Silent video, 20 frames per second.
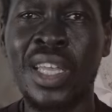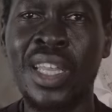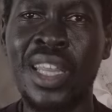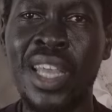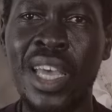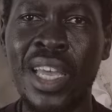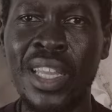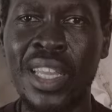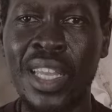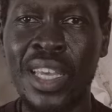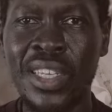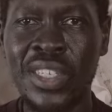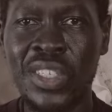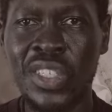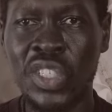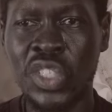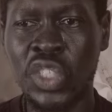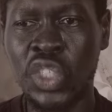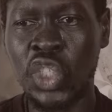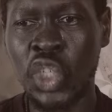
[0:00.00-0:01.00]
Then
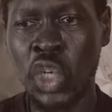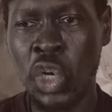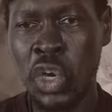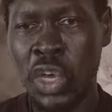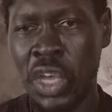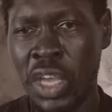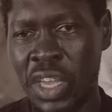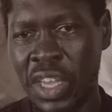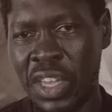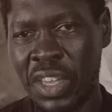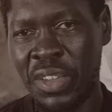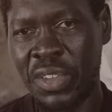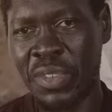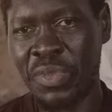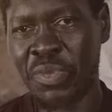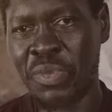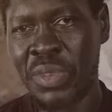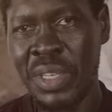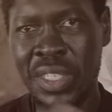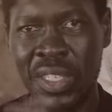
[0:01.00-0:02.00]
there's joy,
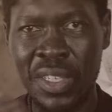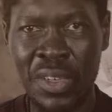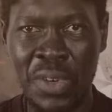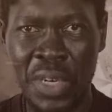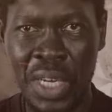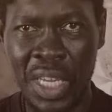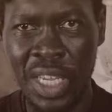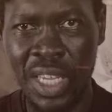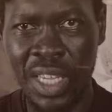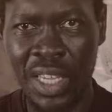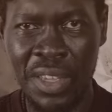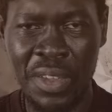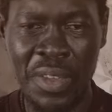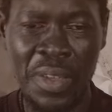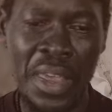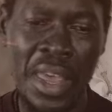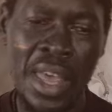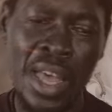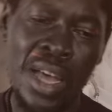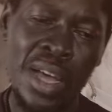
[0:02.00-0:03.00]
misery.
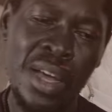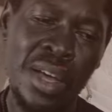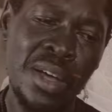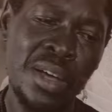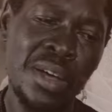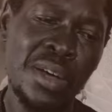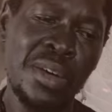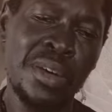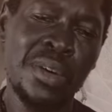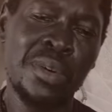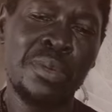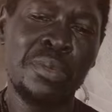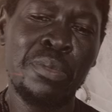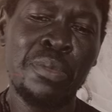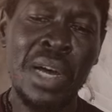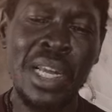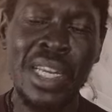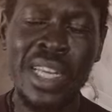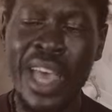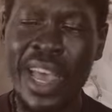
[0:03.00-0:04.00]

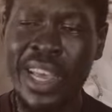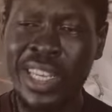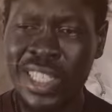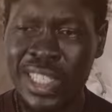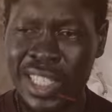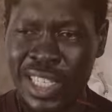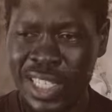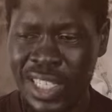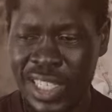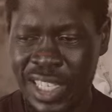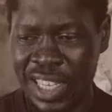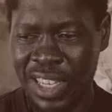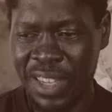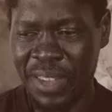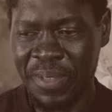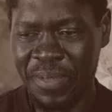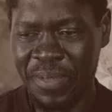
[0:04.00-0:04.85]
But ecstasy